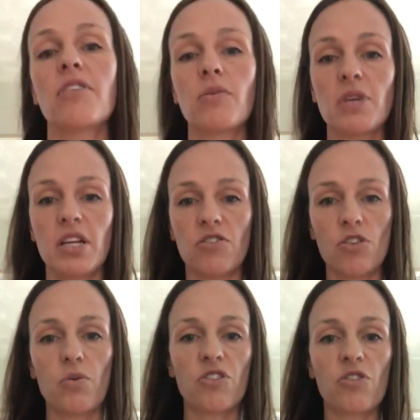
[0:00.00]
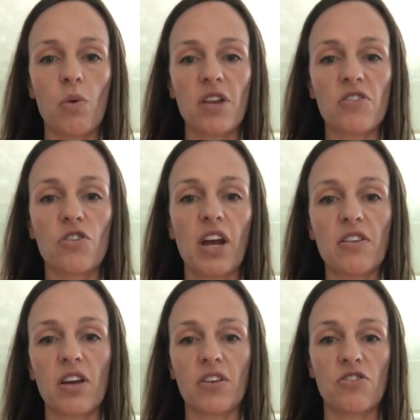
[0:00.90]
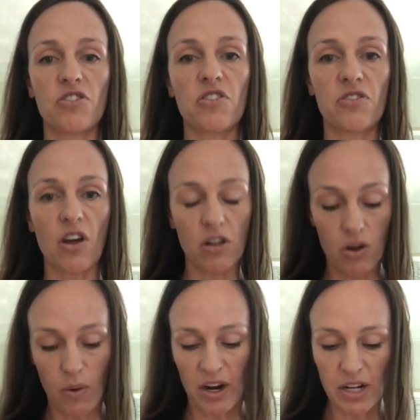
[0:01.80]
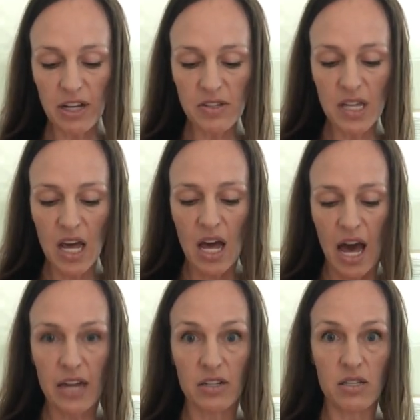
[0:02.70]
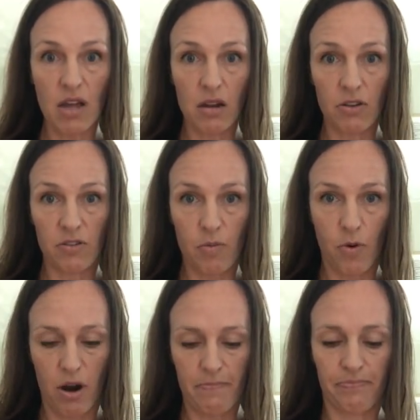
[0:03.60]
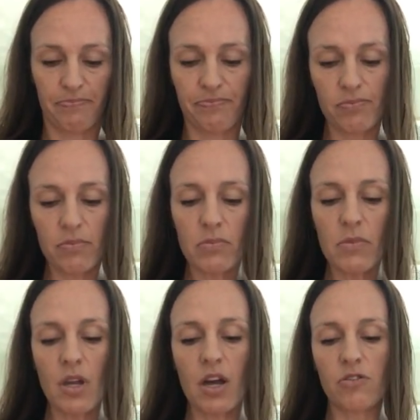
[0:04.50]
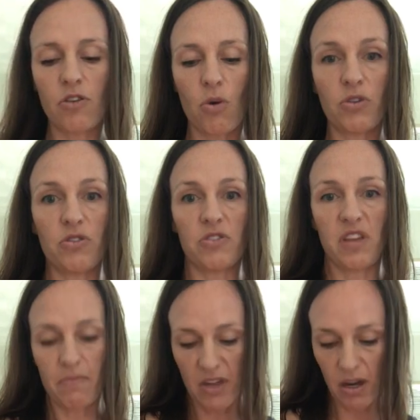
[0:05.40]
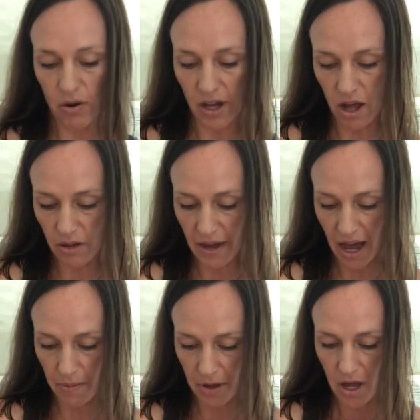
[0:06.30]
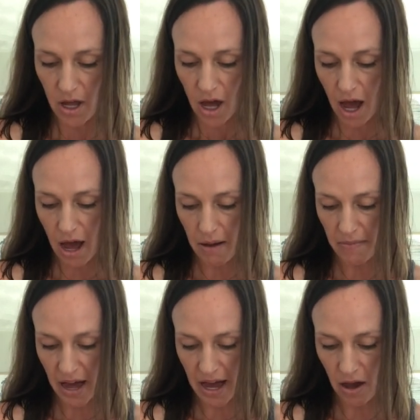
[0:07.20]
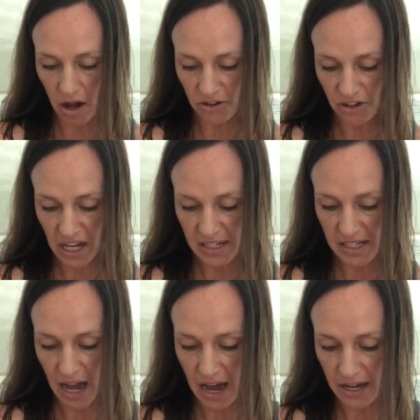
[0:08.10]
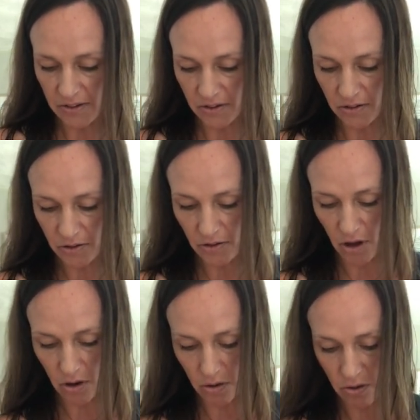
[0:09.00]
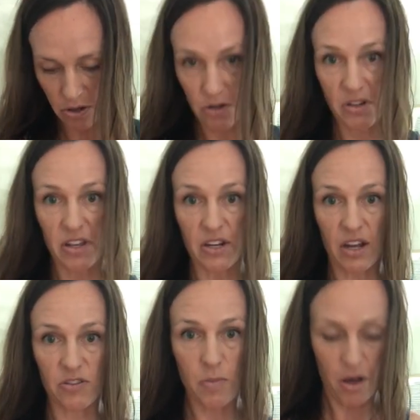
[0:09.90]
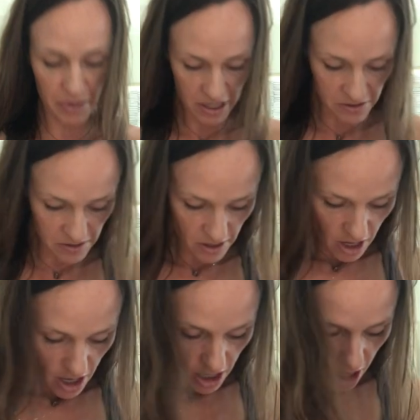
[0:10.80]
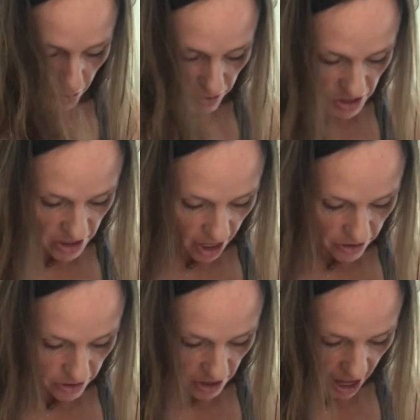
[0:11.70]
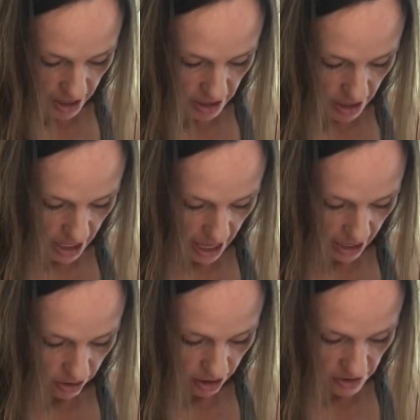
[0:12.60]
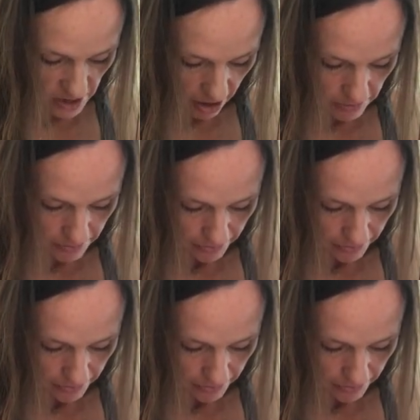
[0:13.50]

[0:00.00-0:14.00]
than we need to. We just want it to create like just a subtle awareness and a subtle support. And so we'll do the same thing going all the way up. I alternate sides, and so you take the next small piece, come over to the other side, anchor it down,